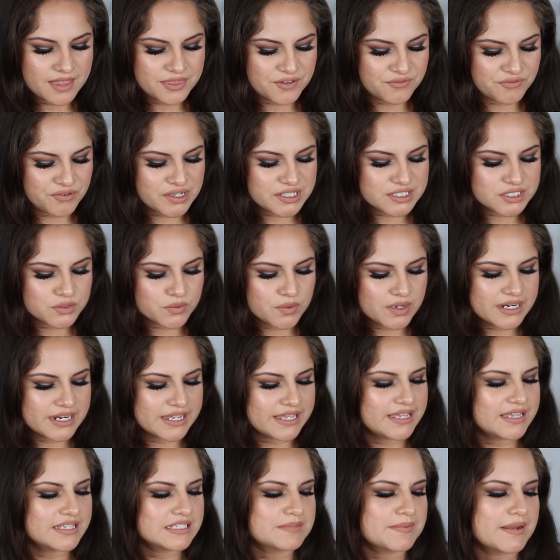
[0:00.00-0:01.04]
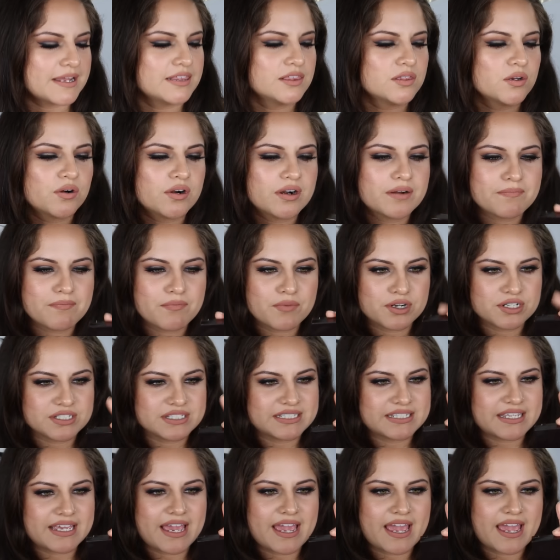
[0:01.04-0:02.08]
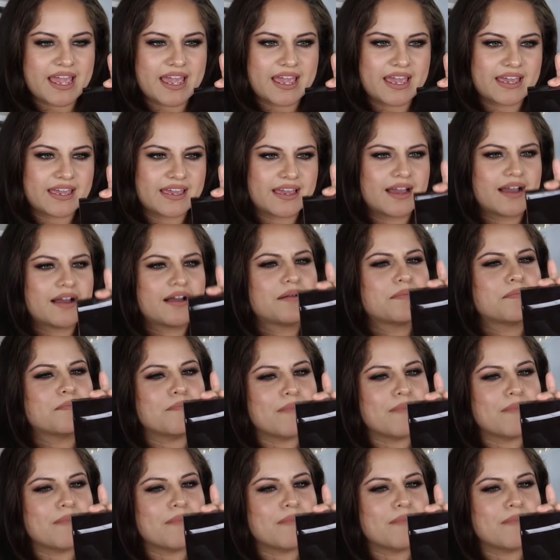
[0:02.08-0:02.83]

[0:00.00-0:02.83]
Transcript: The first one is my Laura Mercier